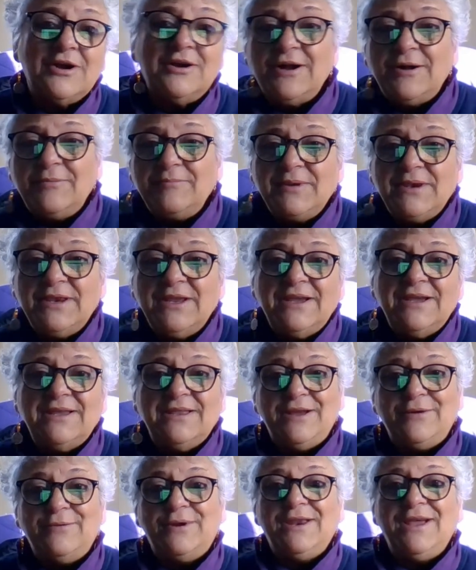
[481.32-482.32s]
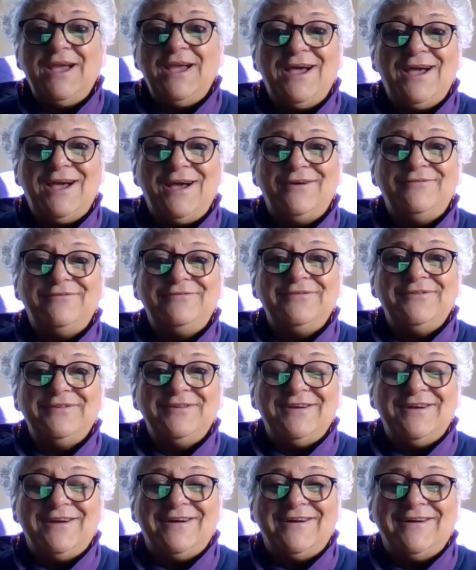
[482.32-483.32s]
company and they want to have,
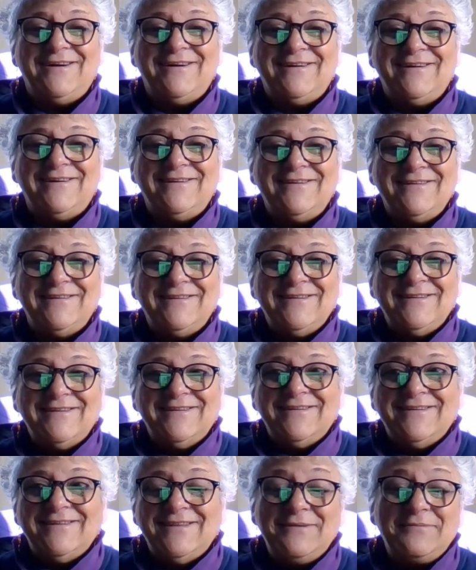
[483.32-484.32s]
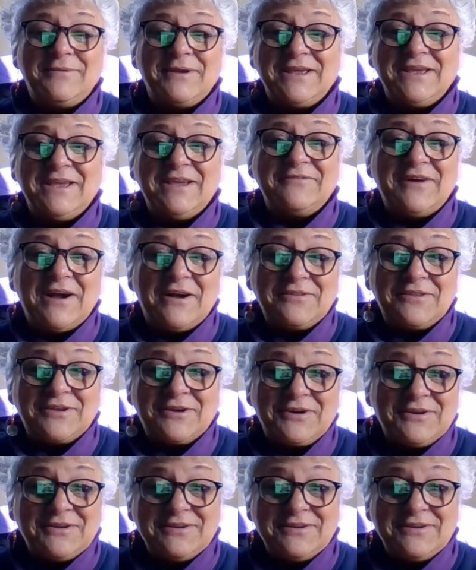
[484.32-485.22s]
they want to give out